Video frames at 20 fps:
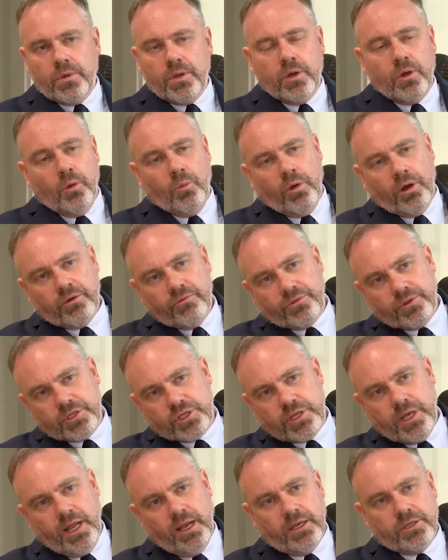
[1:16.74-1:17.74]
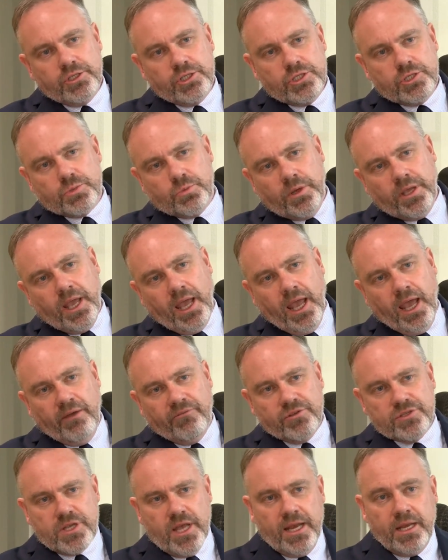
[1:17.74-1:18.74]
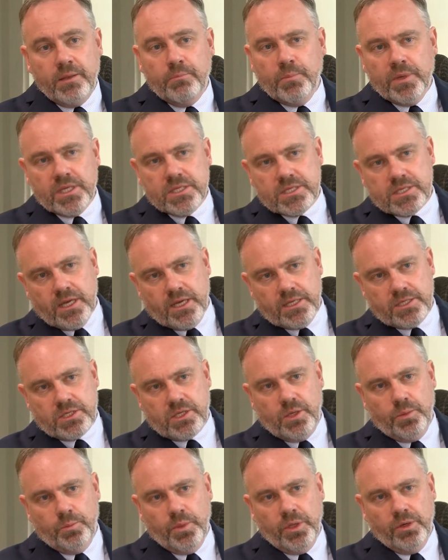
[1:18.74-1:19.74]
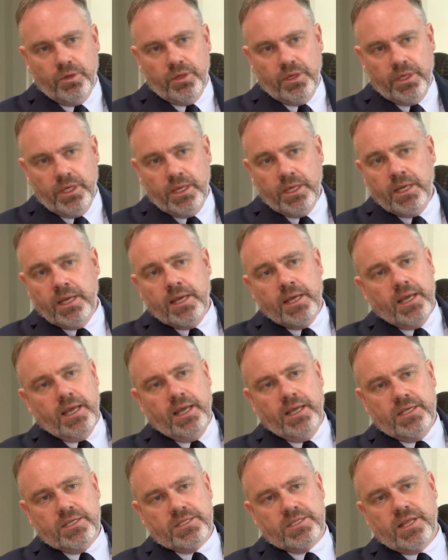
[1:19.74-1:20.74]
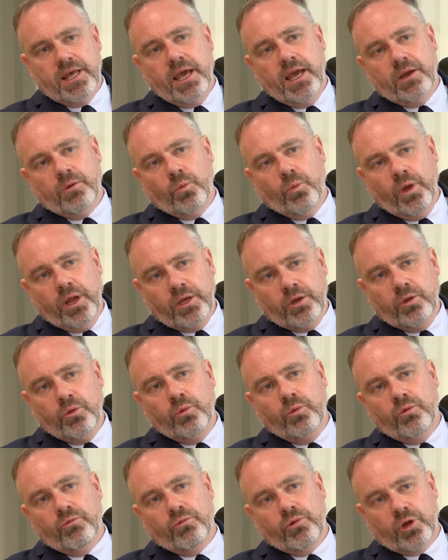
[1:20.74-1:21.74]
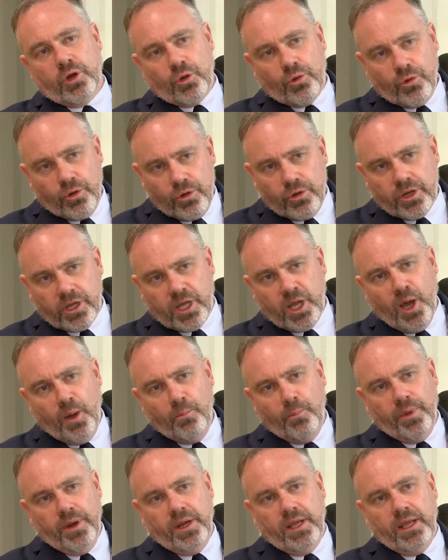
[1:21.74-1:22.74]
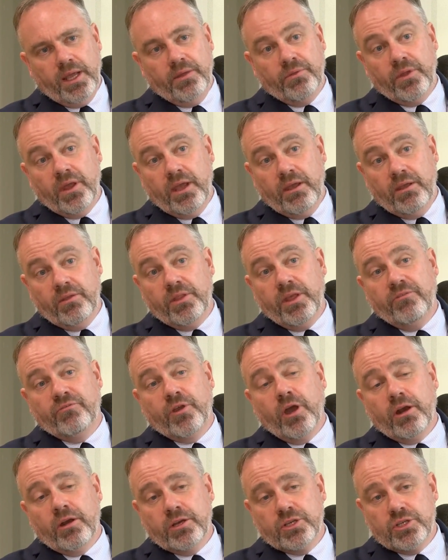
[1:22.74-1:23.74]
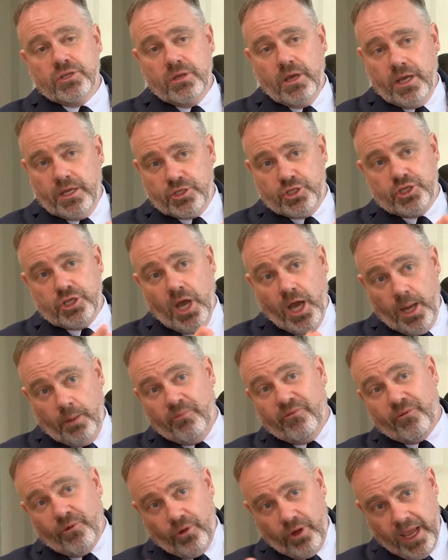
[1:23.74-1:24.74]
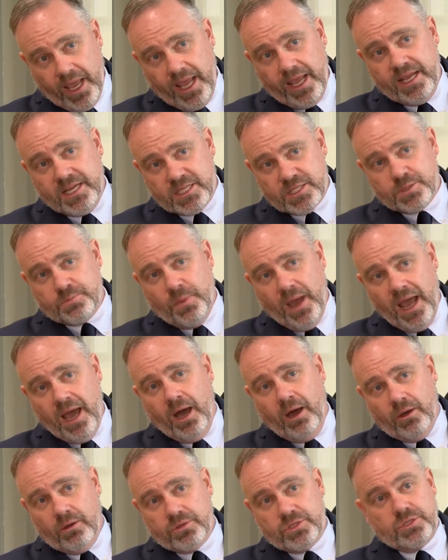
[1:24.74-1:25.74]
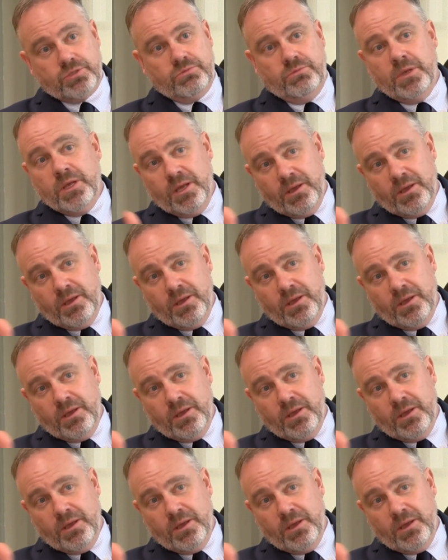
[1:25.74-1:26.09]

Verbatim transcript: you know, one of the challenges we have as any mid-sized community is that when you recruit a company and they, they've got a, a job for a spouse,